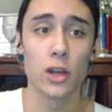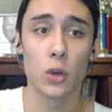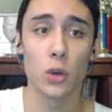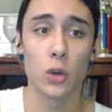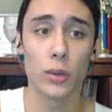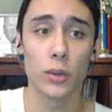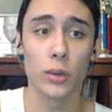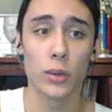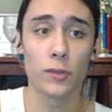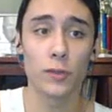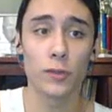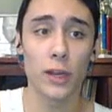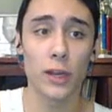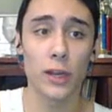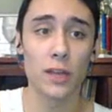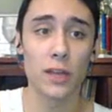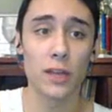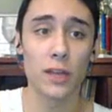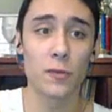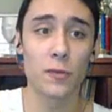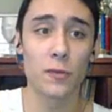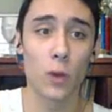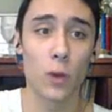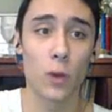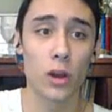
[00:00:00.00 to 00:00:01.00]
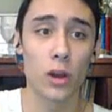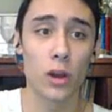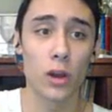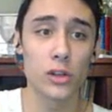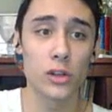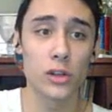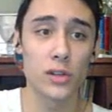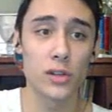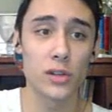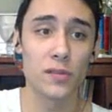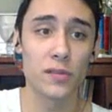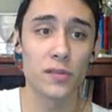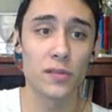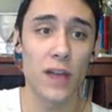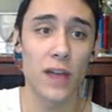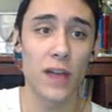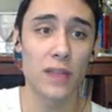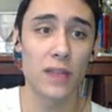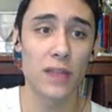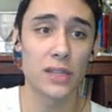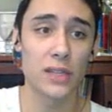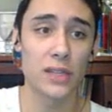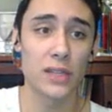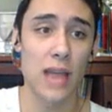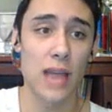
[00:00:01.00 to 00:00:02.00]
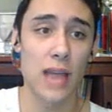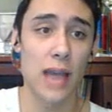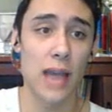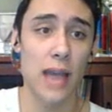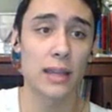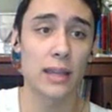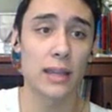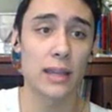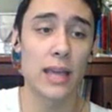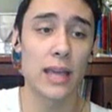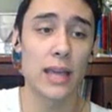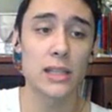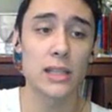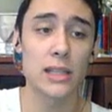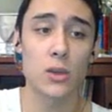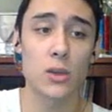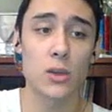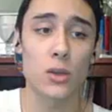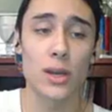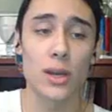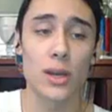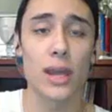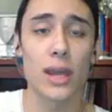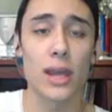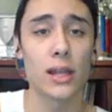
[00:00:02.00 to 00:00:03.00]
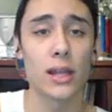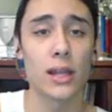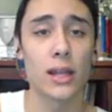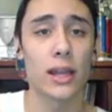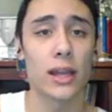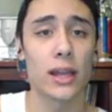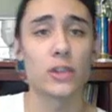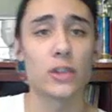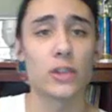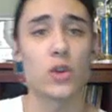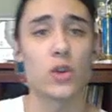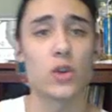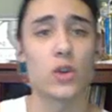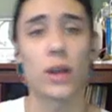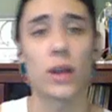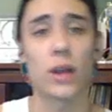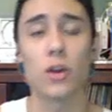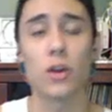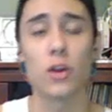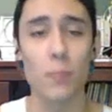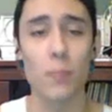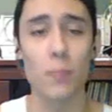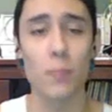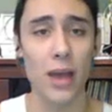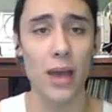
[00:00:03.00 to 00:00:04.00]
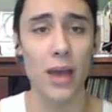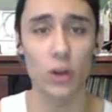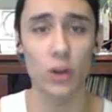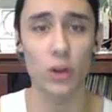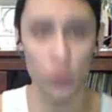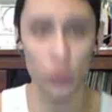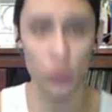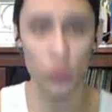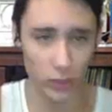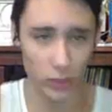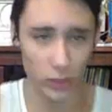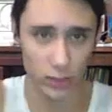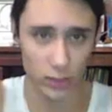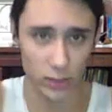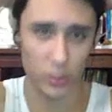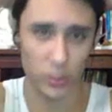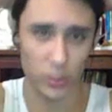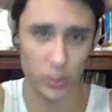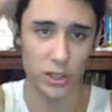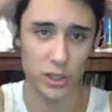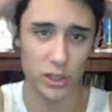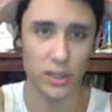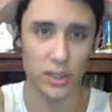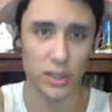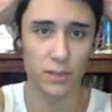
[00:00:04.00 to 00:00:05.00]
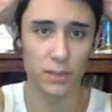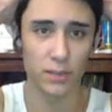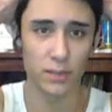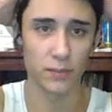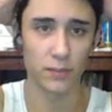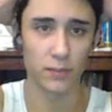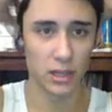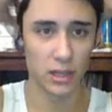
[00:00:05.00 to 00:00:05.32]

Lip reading: With frickin' 405 attack, that is going to hit like a truck no matter who he switches in.